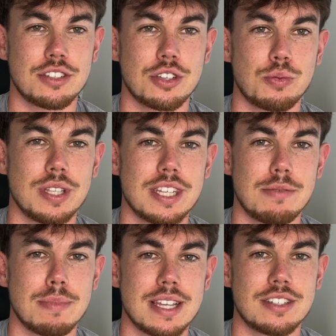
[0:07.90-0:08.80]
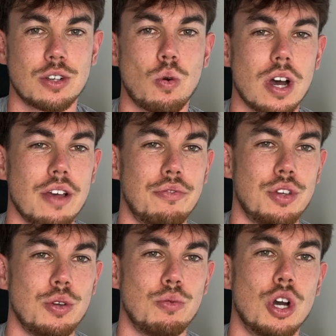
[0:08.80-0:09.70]
because we did miss quite a
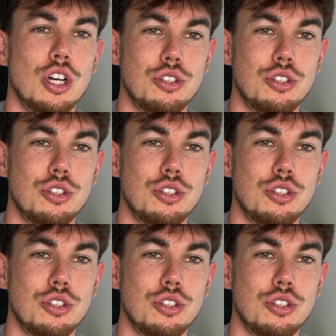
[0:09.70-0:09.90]
few